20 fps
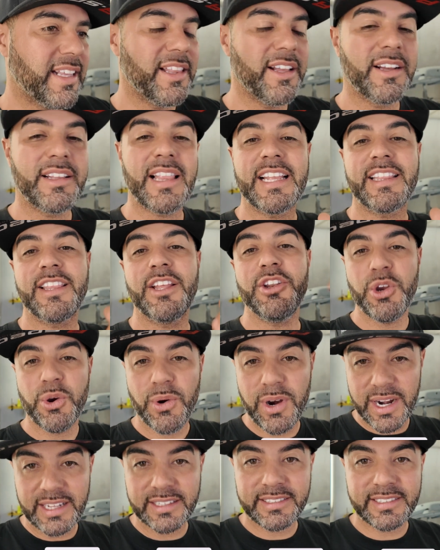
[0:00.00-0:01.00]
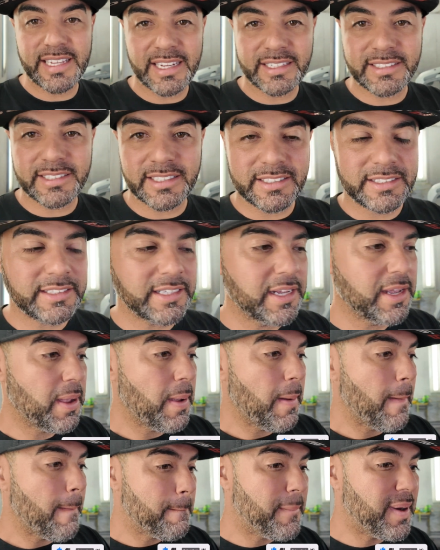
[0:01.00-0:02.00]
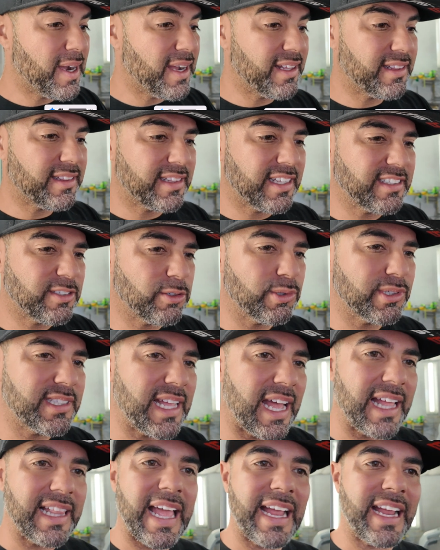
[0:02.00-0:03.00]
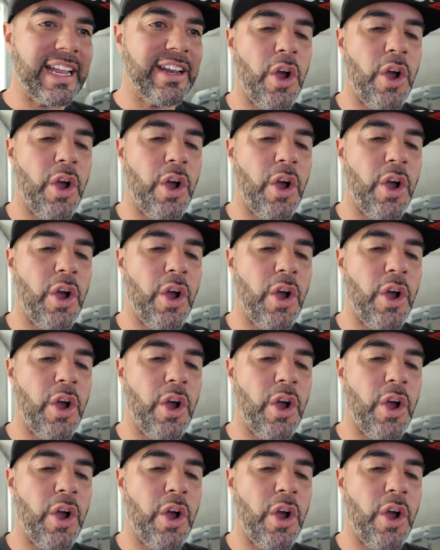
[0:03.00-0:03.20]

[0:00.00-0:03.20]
look like the newer NSXs, but this was not like an